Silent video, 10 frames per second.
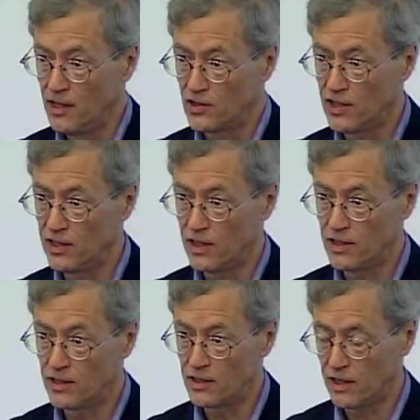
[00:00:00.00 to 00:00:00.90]
She
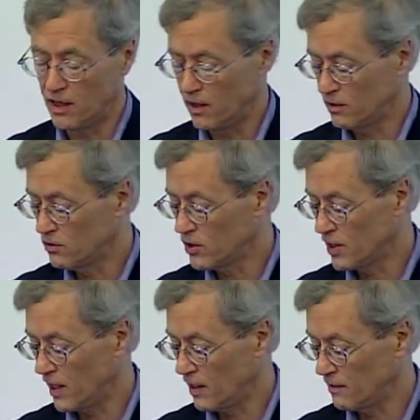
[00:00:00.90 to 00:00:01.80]
does uh, looks
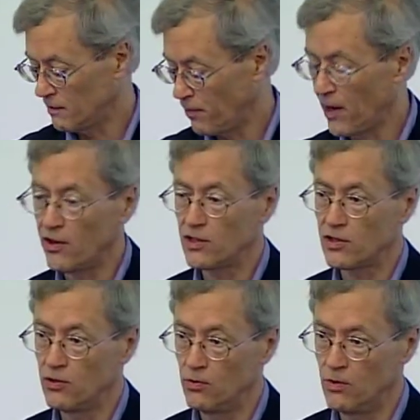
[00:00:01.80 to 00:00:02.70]
at
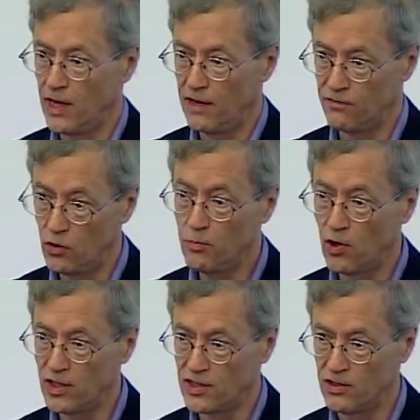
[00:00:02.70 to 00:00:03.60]
parents who have
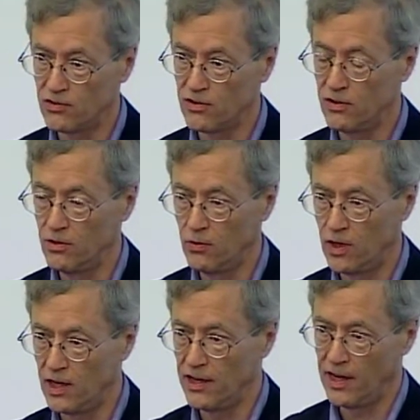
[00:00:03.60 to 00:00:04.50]
newborn children who
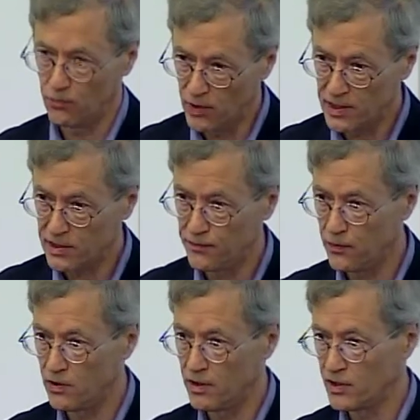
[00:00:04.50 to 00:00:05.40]
are at risk
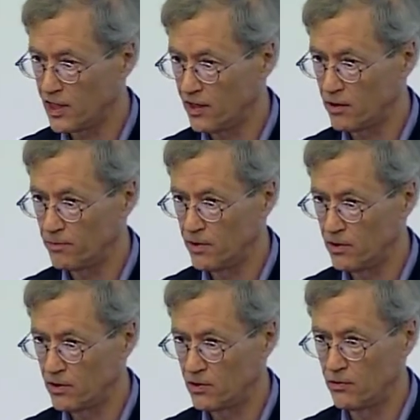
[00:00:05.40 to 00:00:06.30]
for child
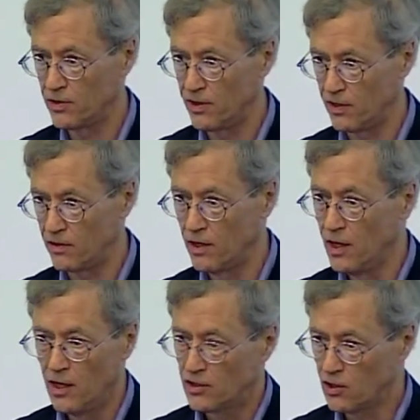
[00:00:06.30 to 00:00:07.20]
abuse due to their
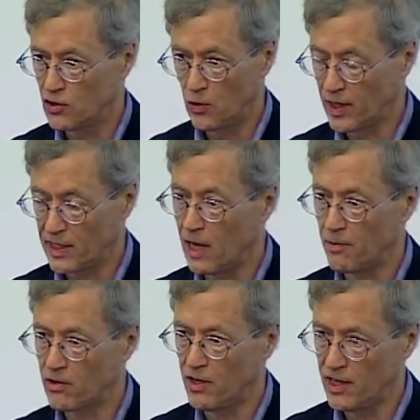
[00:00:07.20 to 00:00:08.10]

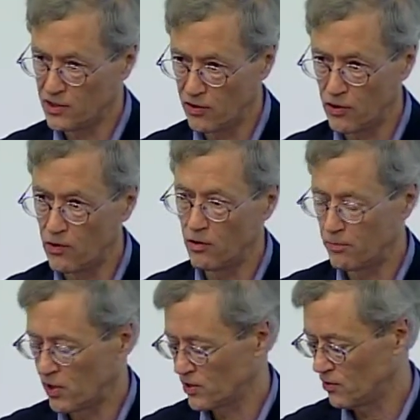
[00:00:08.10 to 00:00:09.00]
socioeconomic class or their own
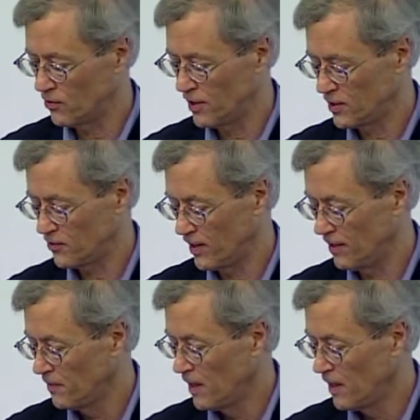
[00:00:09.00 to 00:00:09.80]
personal history.